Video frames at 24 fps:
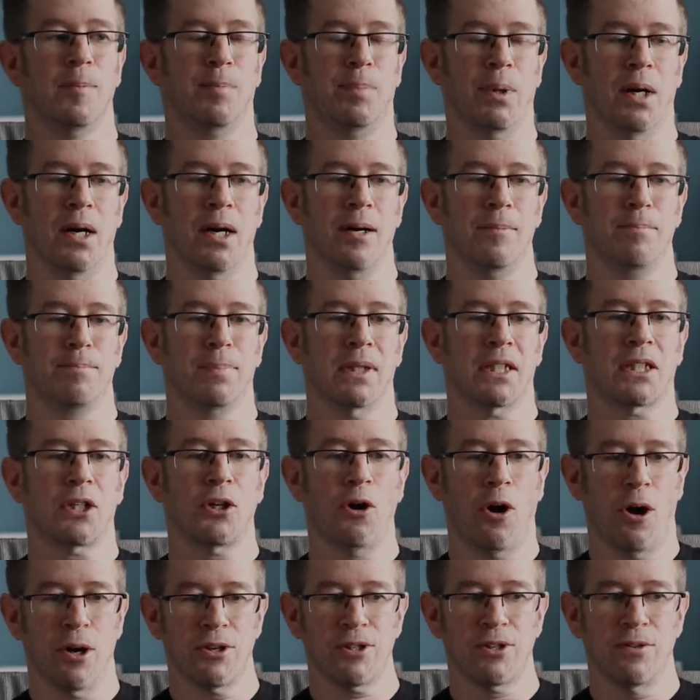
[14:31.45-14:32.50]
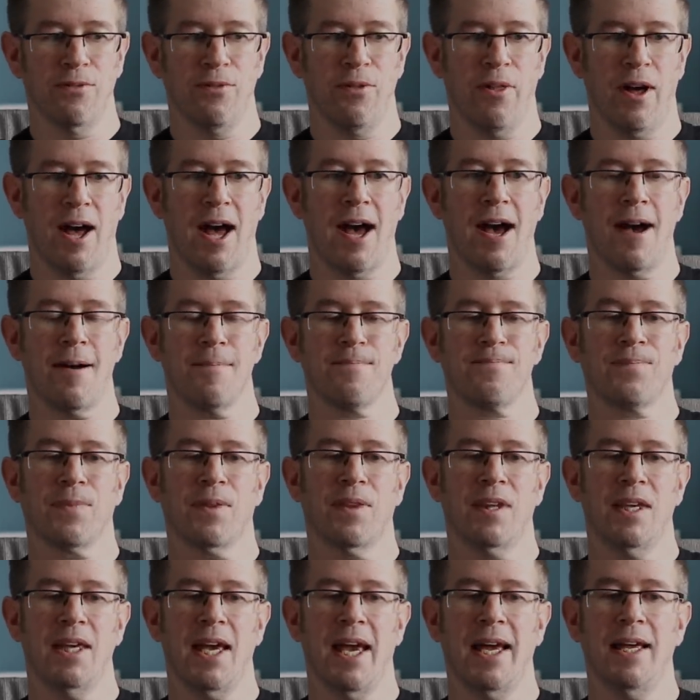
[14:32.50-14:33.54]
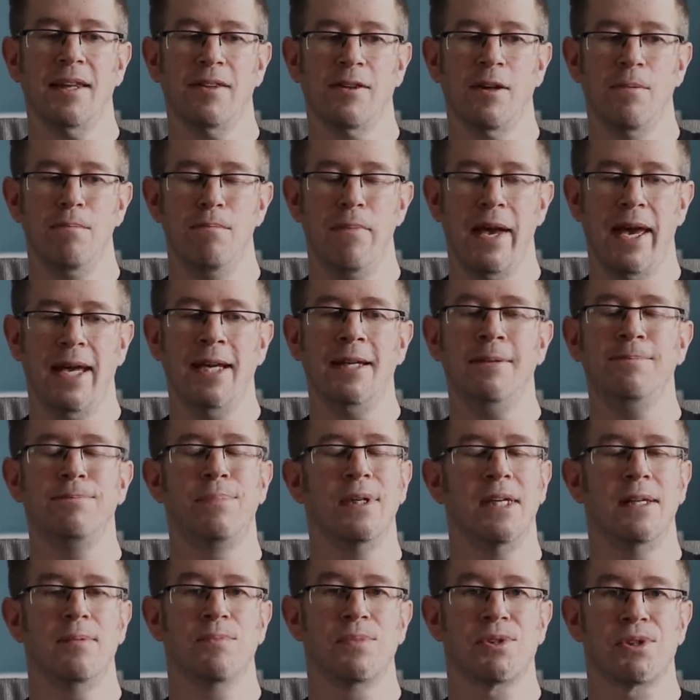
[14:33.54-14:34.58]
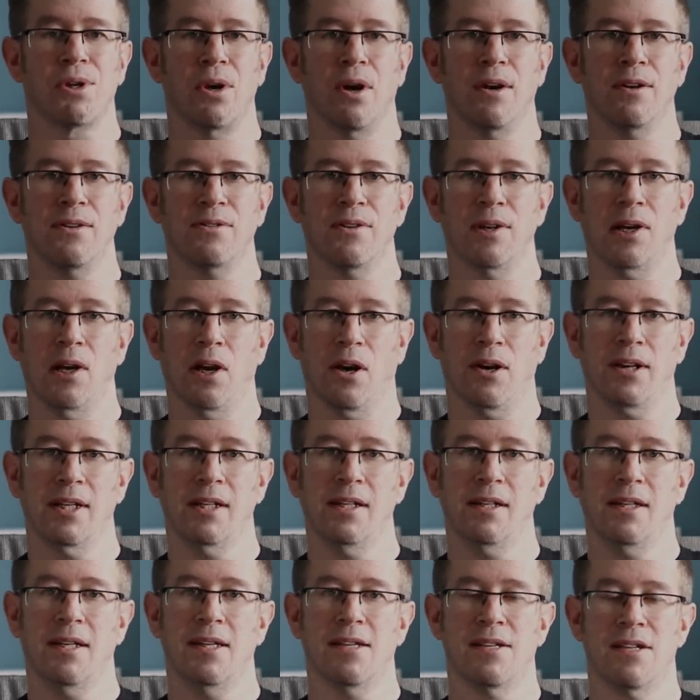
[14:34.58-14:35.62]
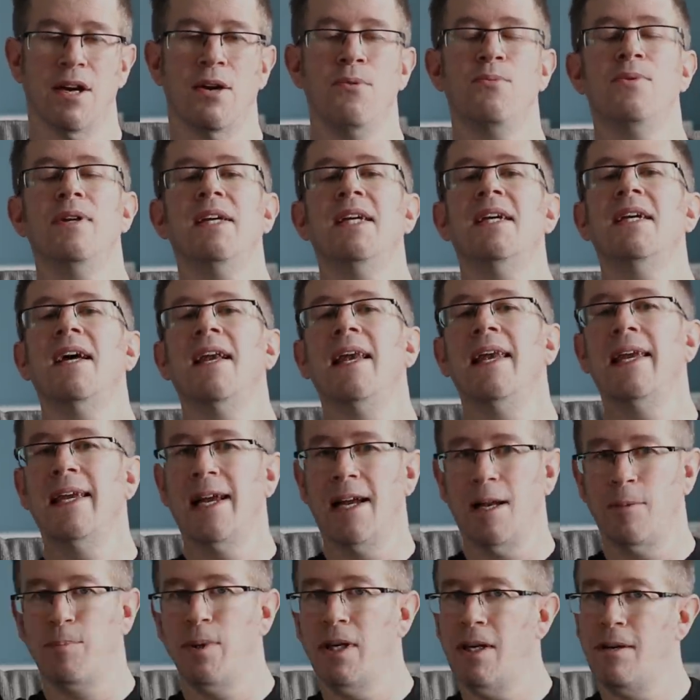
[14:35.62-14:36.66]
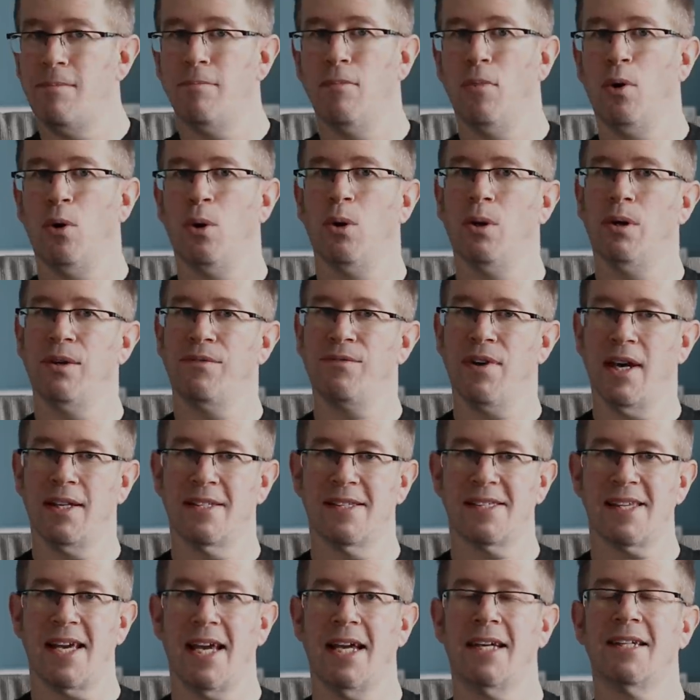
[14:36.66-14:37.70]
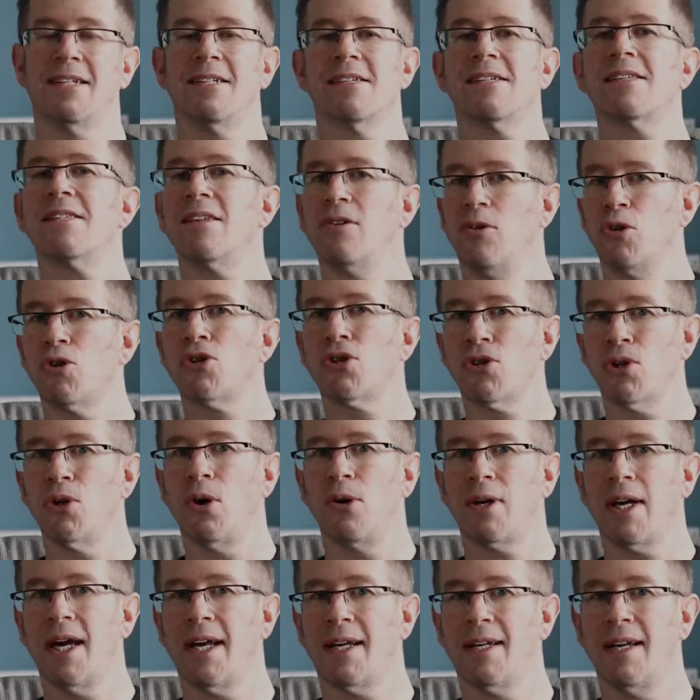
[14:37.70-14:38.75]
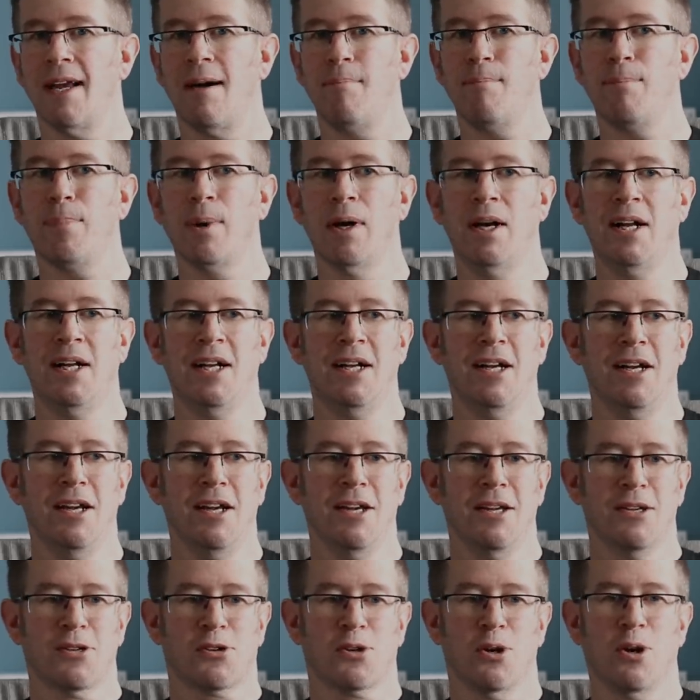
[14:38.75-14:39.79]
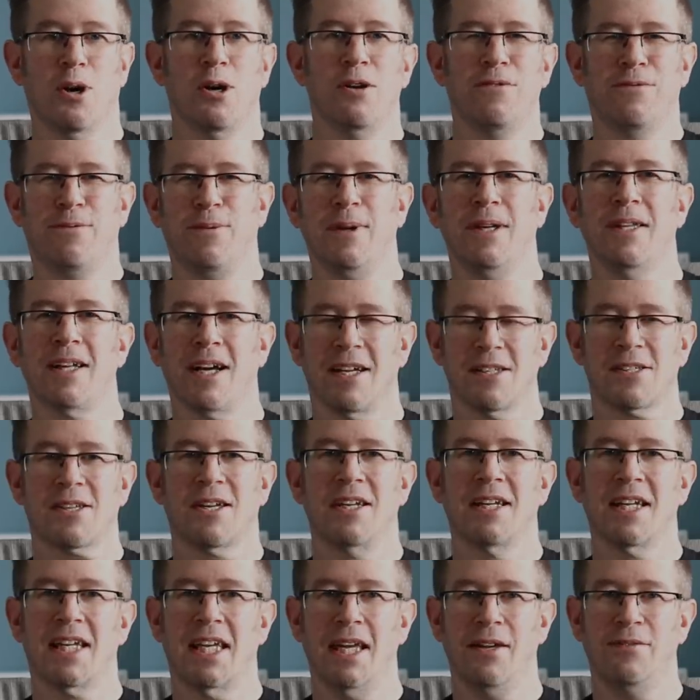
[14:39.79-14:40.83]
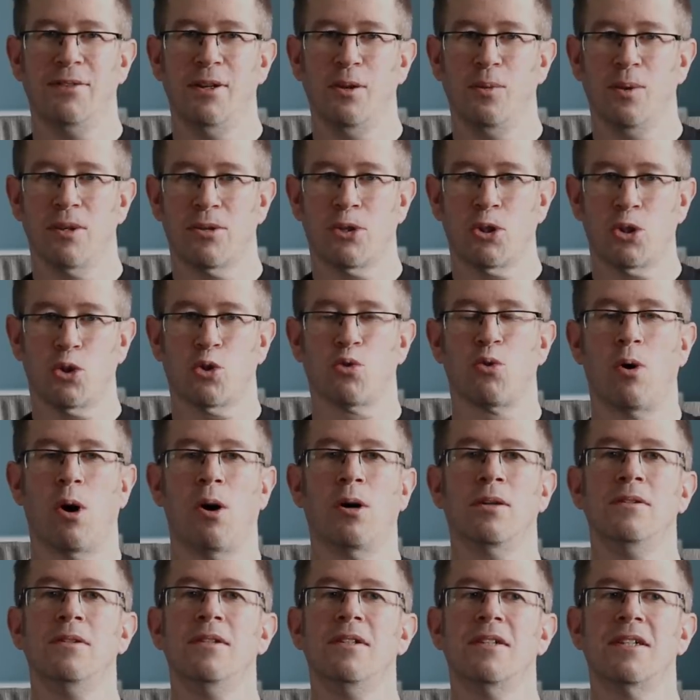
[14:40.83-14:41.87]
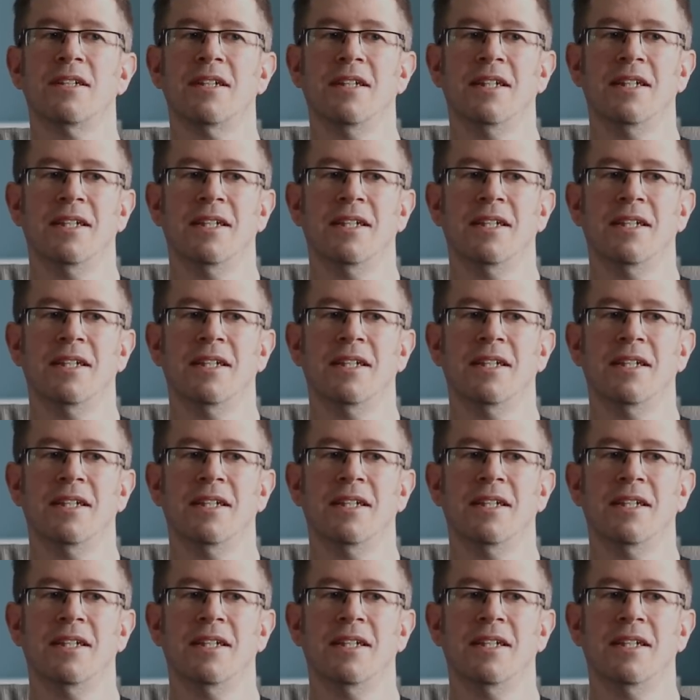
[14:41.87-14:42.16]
But because of that, the, uh, the main beam side of the light is only a little bit more advantageous than a stock headlamp. So hopefully that's going to give you a strong